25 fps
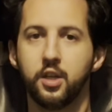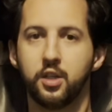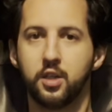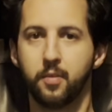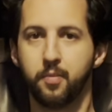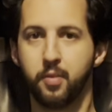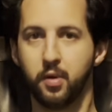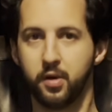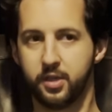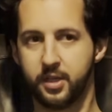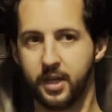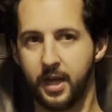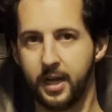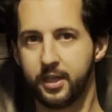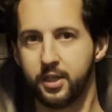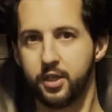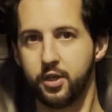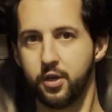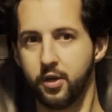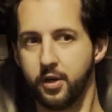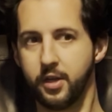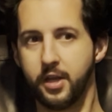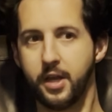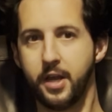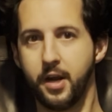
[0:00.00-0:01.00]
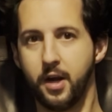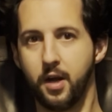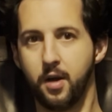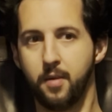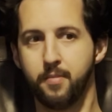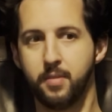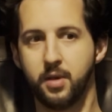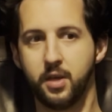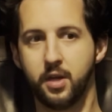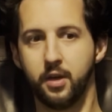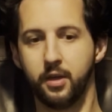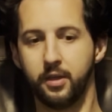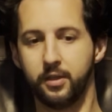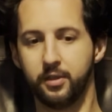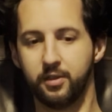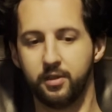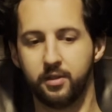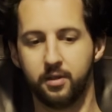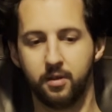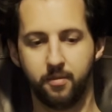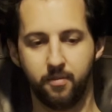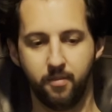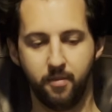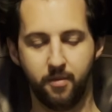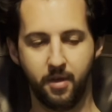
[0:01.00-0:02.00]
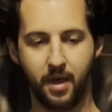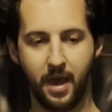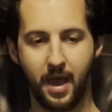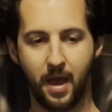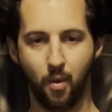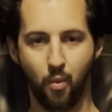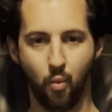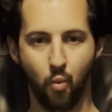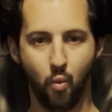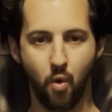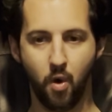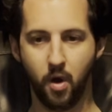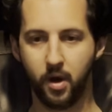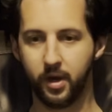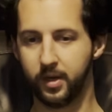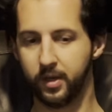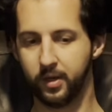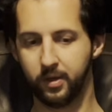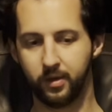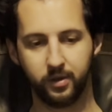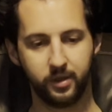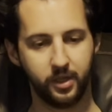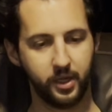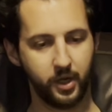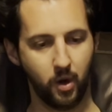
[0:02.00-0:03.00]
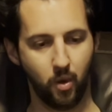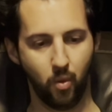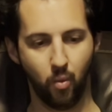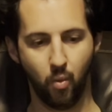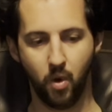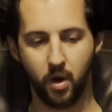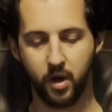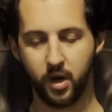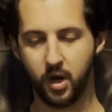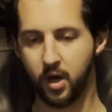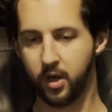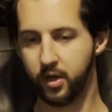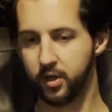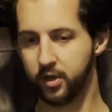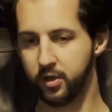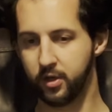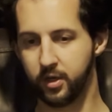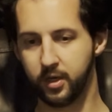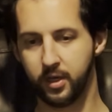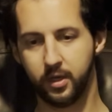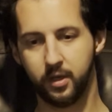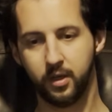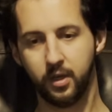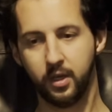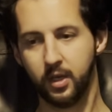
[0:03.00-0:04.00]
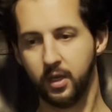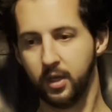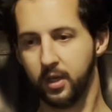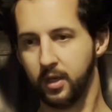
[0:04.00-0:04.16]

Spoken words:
to protect your gear, because that $100